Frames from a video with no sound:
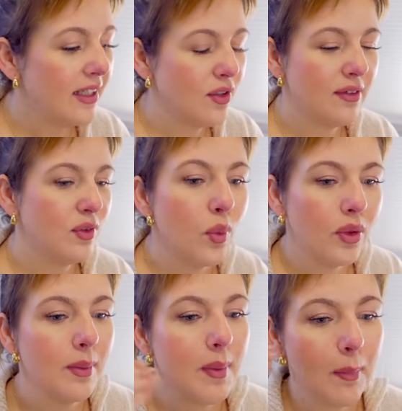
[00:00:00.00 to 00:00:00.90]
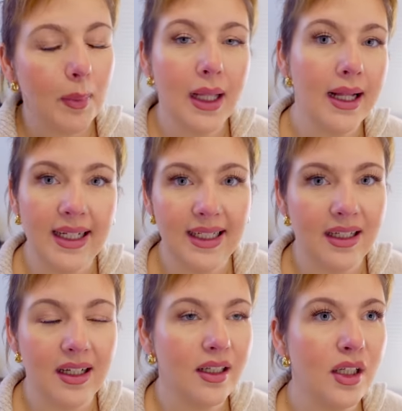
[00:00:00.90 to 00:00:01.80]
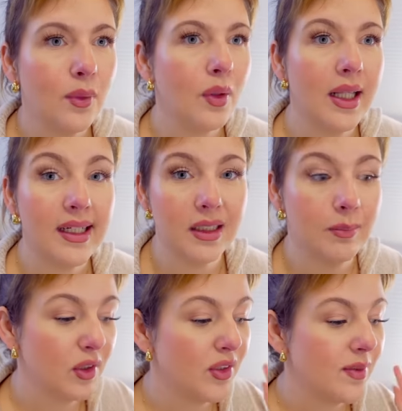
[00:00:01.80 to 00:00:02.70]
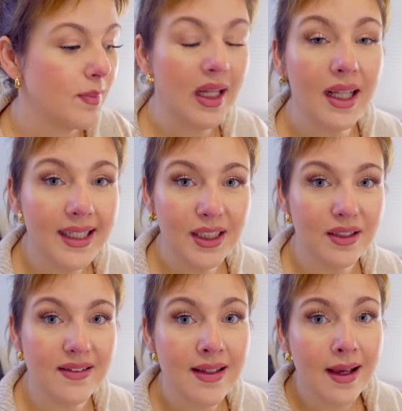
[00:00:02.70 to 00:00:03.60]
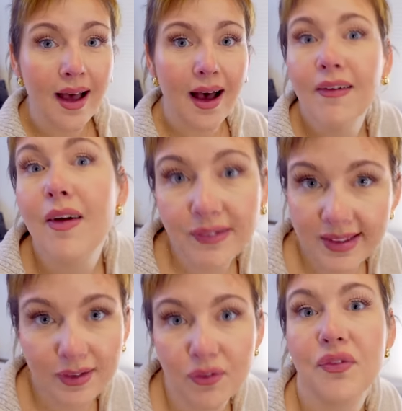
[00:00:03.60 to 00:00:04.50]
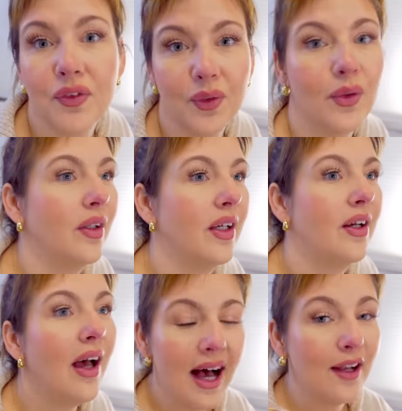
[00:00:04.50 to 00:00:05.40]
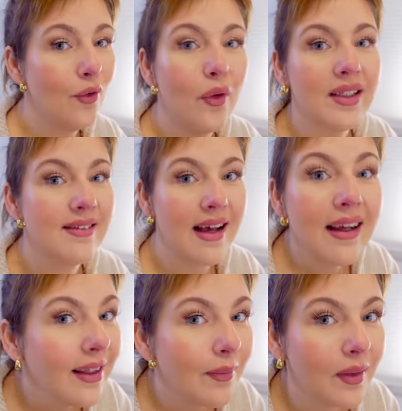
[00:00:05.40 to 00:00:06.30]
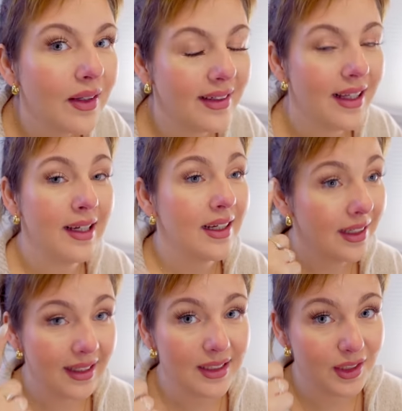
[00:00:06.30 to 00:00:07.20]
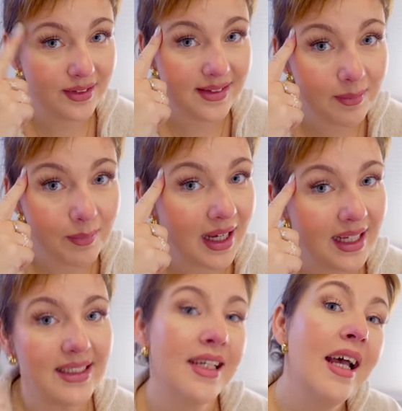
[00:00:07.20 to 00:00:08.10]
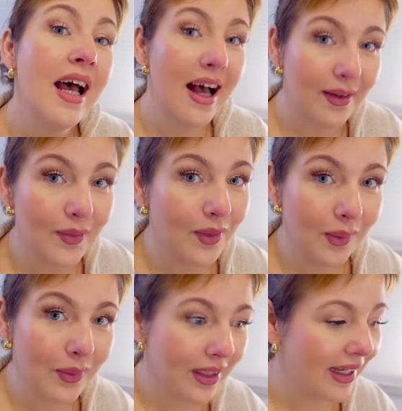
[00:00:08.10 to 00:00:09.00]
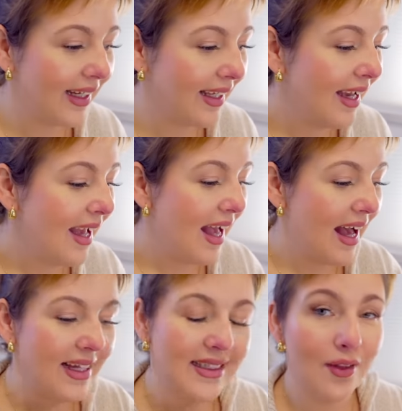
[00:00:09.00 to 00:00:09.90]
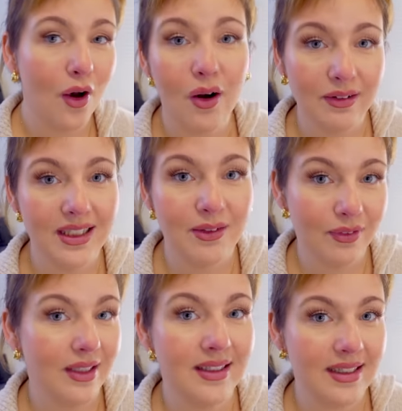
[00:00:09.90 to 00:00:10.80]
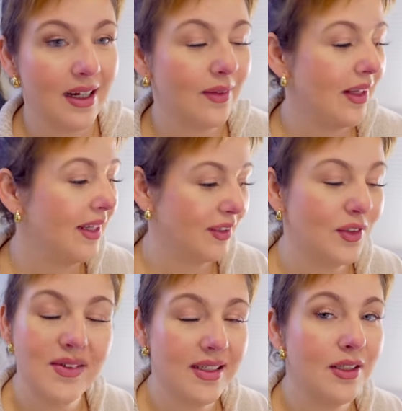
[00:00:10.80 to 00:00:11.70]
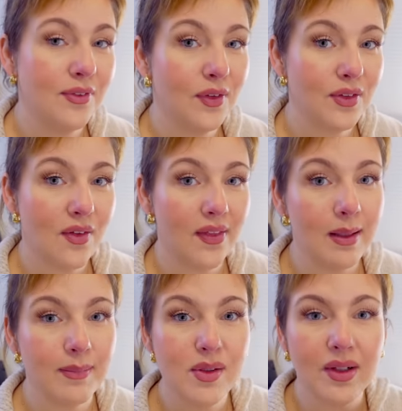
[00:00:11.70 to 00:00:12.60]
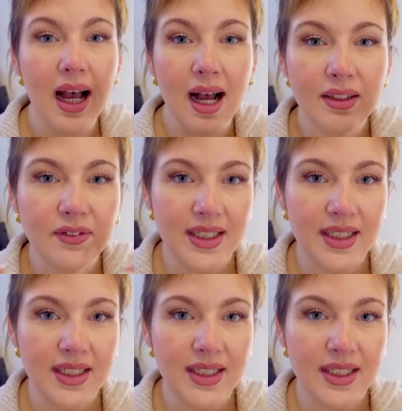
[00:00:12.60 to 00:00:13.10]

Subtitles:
I don't have to worry about planning a new collection, because my collections are already done for the whole year. I know exactly what collections in my head are going to look like, and they're already written down, and I just need to focus on them. So it kind of